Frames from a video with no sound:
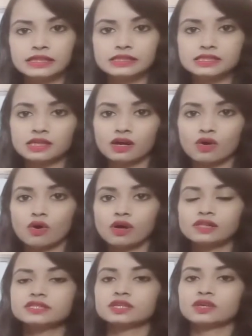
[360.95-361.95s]
These are
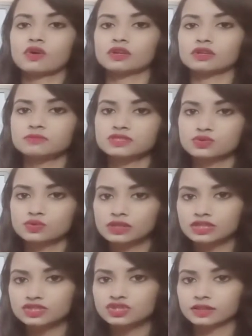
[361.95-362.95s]
all synonymous to
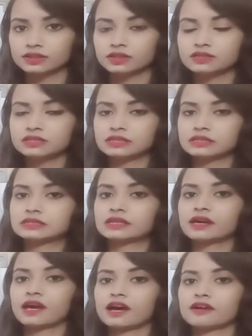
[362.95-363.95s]
each other since
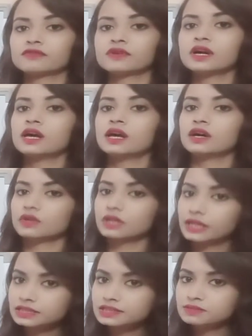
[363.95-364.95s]
they have
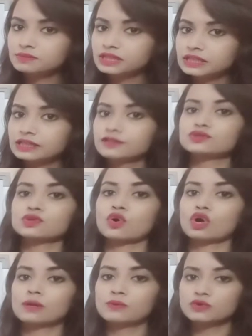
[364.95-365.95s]
related meanings,
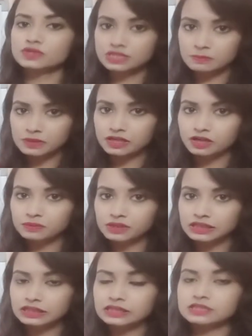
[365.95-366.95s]
almost similar
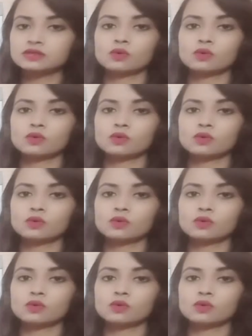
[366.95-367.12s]
meanings.